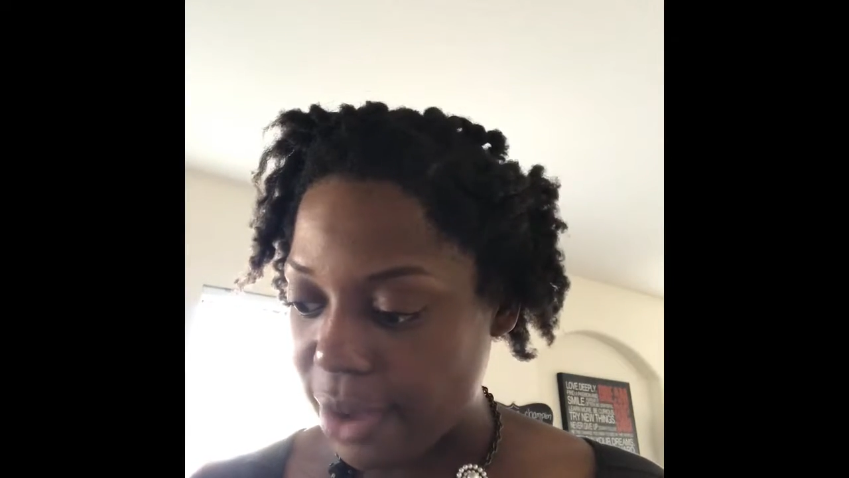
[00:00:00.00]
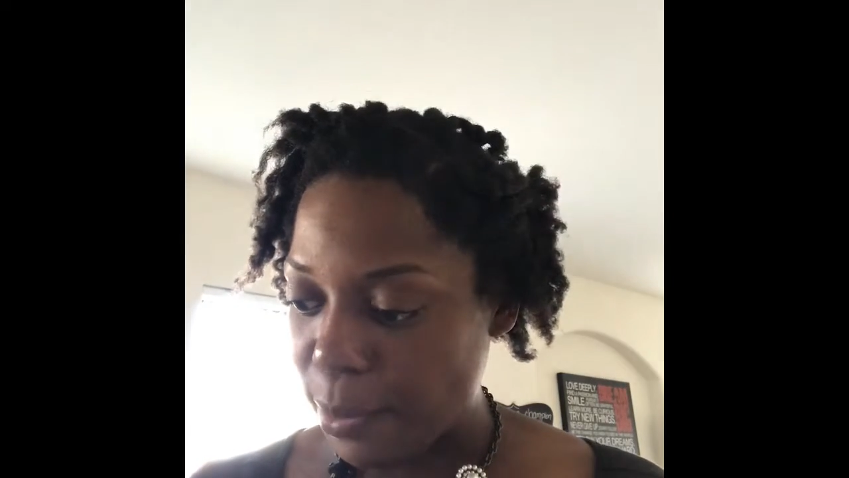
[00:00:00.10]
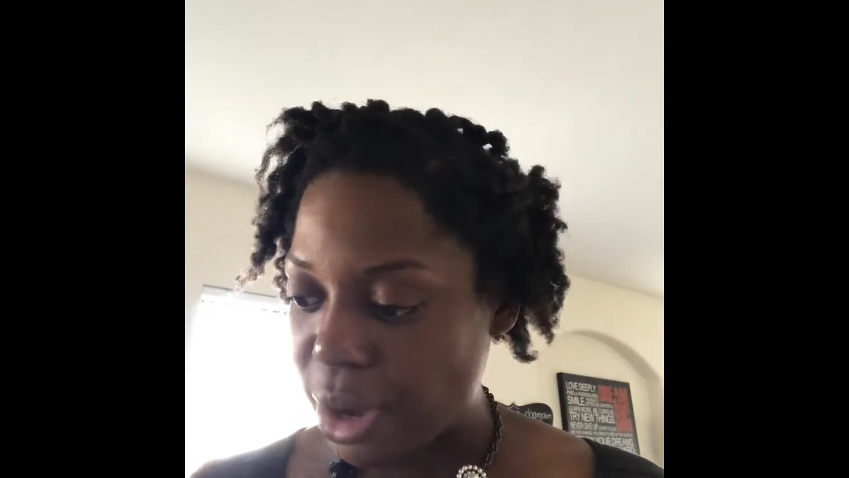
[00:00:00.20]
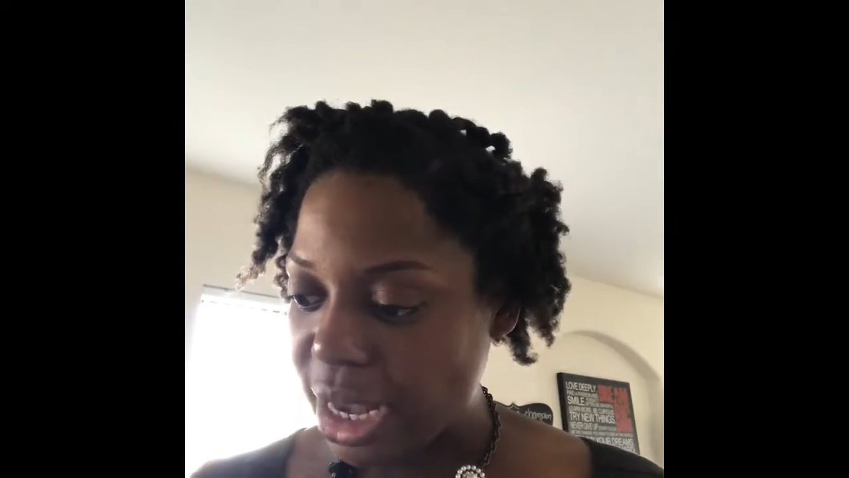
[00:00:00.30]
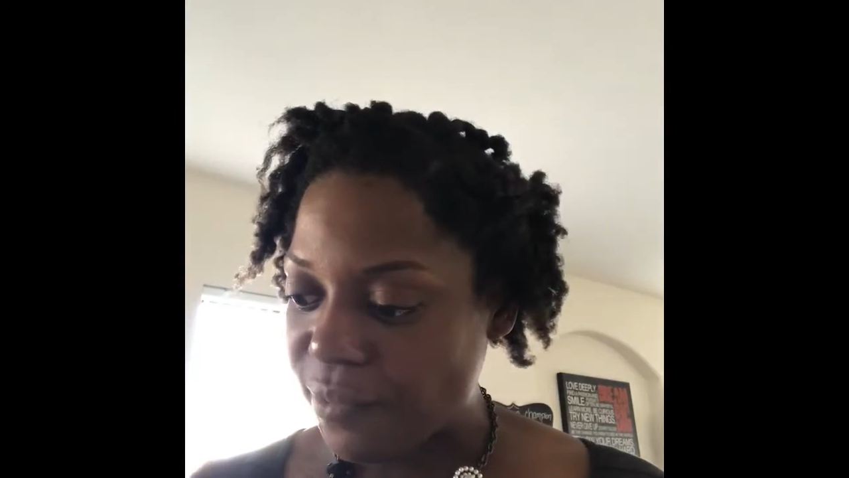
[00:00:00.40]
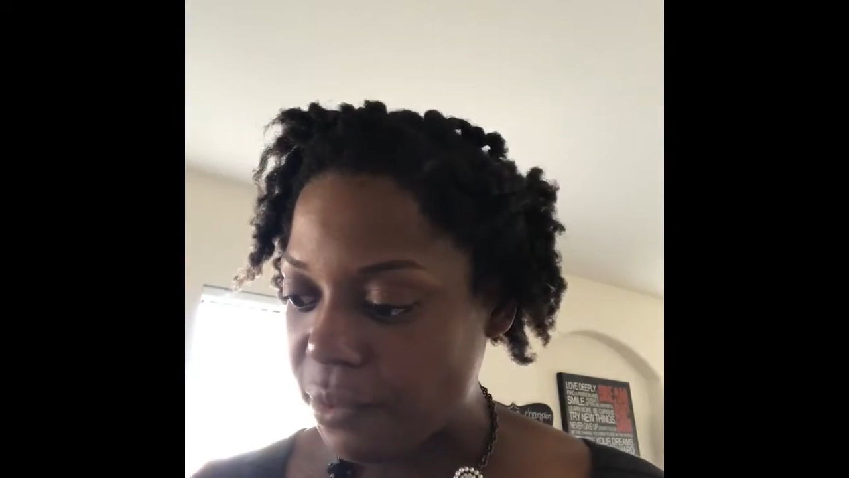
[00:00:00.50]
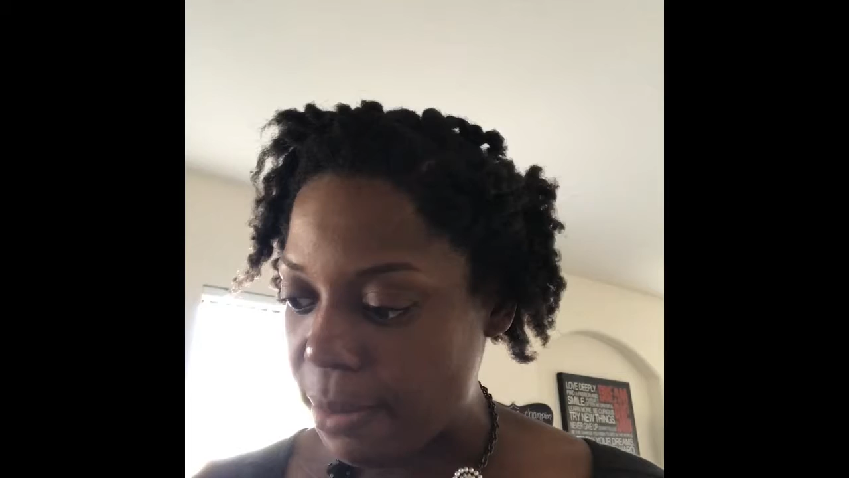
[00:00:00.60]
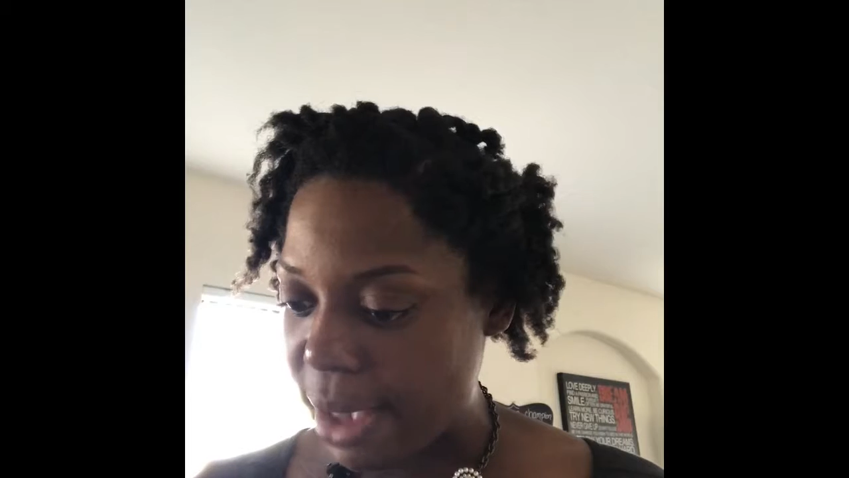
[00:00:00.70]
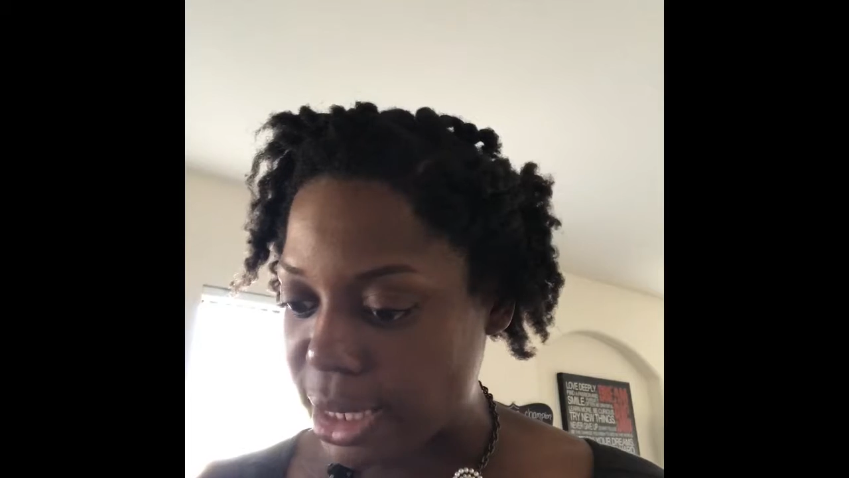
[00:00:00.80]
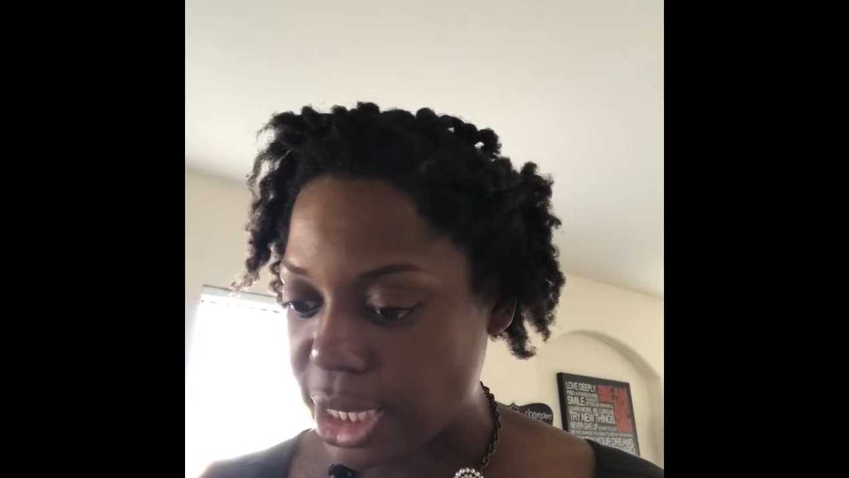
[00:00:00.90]
and I'm reading from the
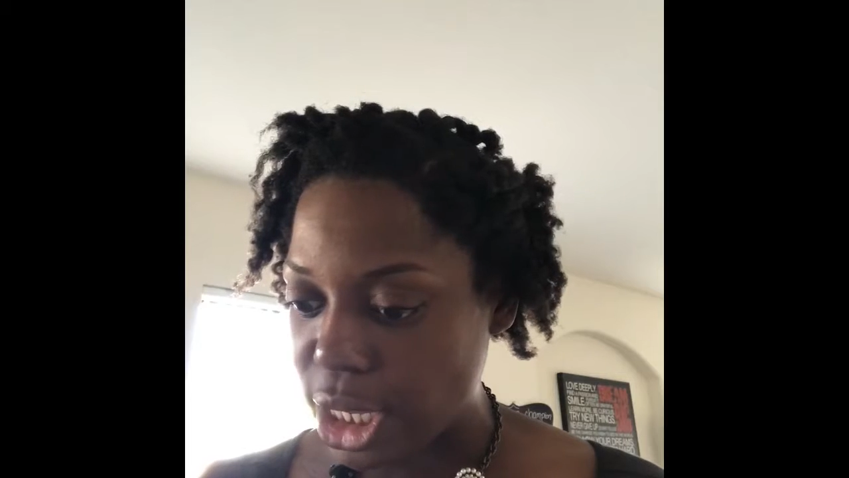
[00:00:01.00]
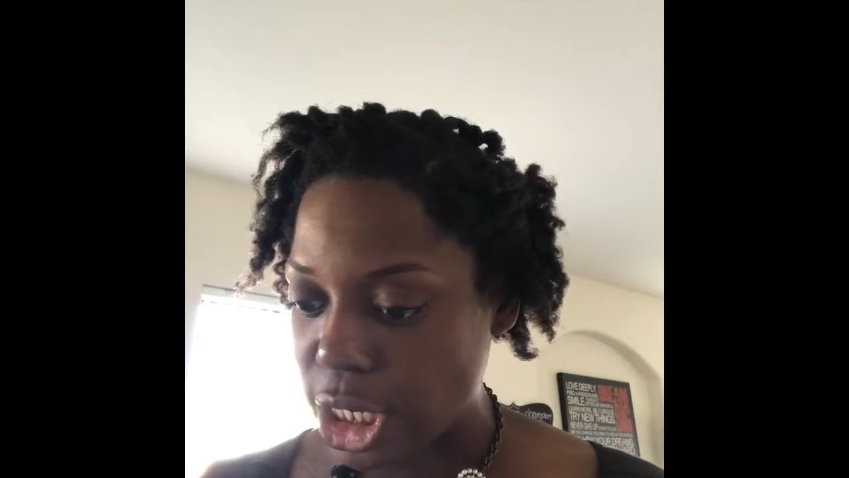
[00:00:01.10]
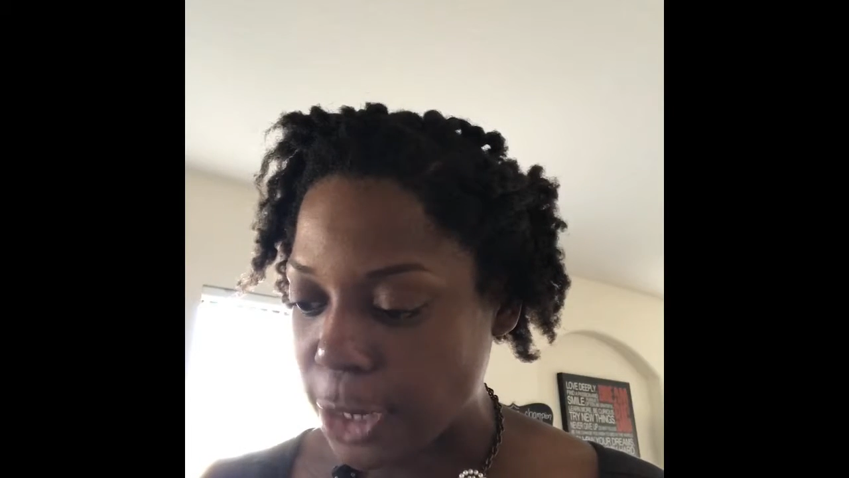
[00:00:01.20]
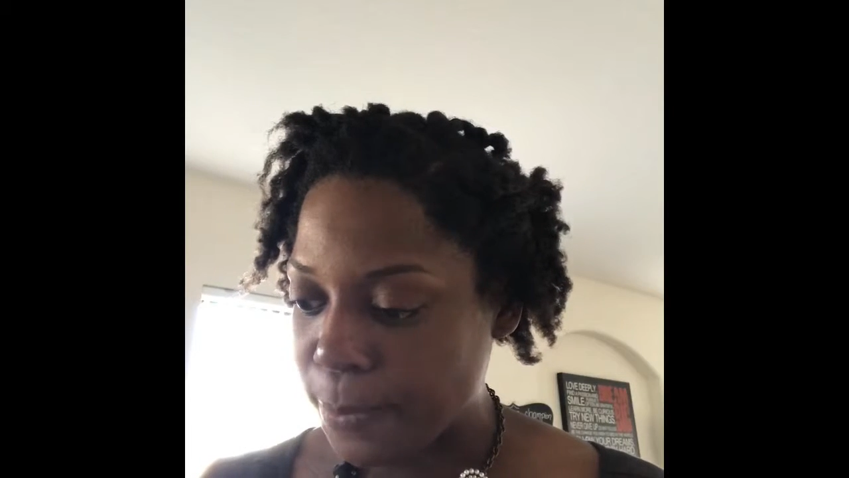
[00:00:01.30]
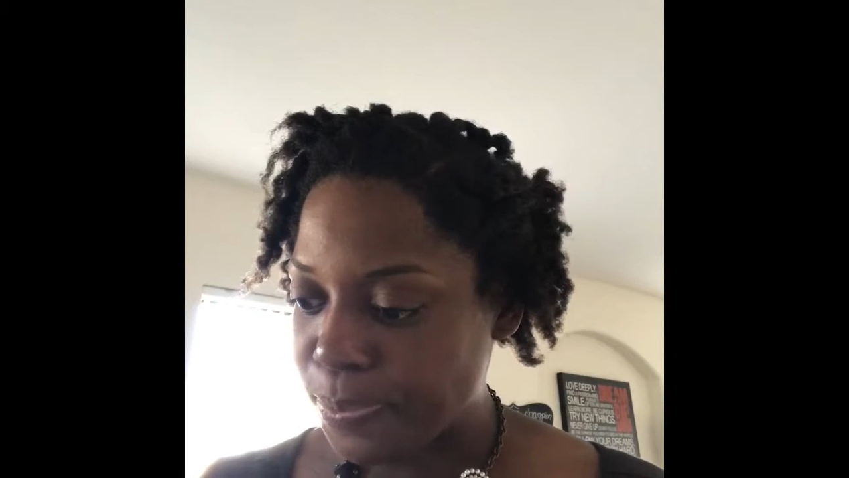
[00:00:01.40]
message,